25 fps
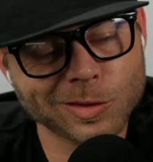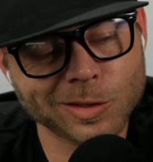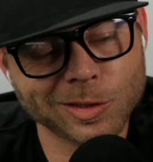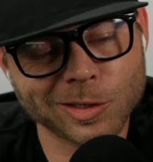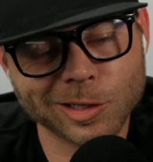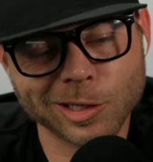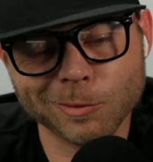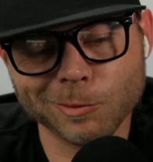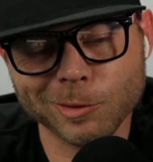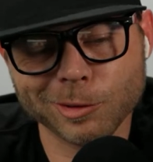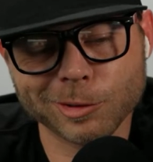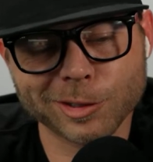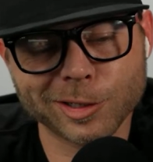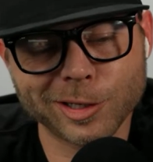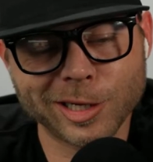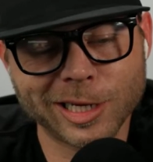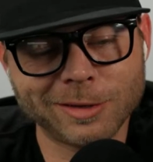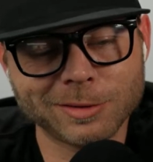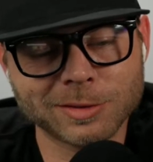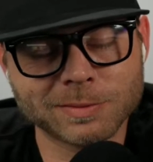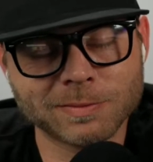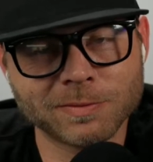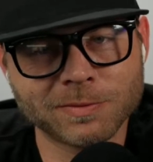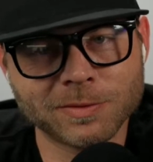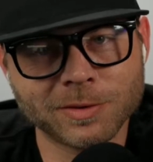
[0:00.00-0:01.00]
and we are gonna have
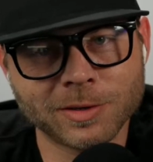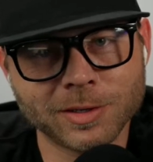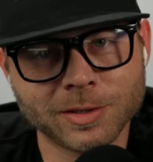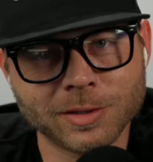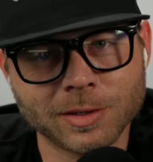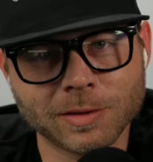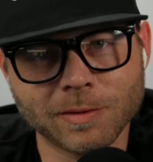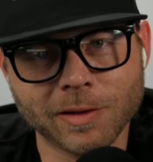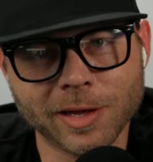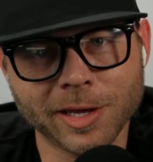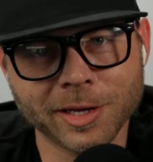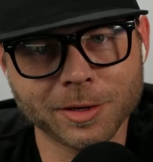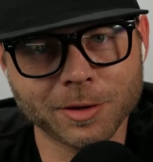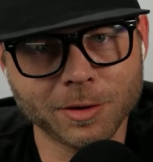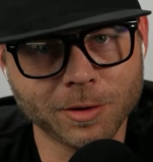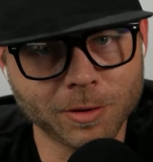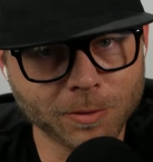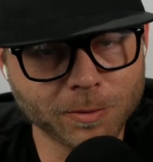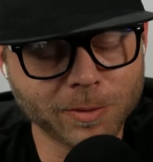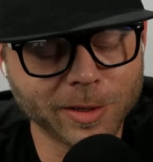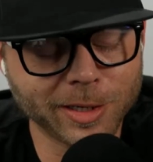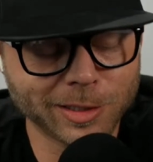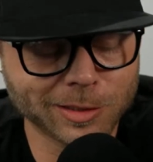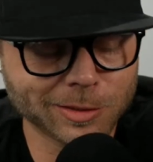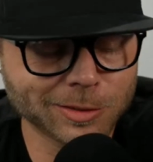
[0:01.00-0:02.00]
some fun like
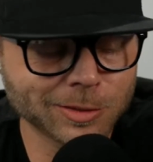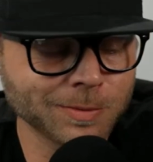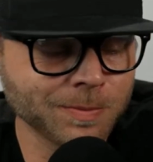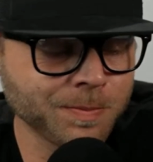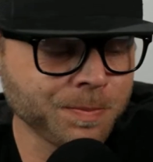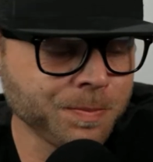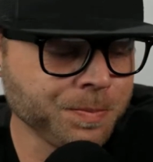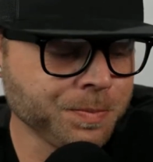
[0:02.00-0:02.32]
always.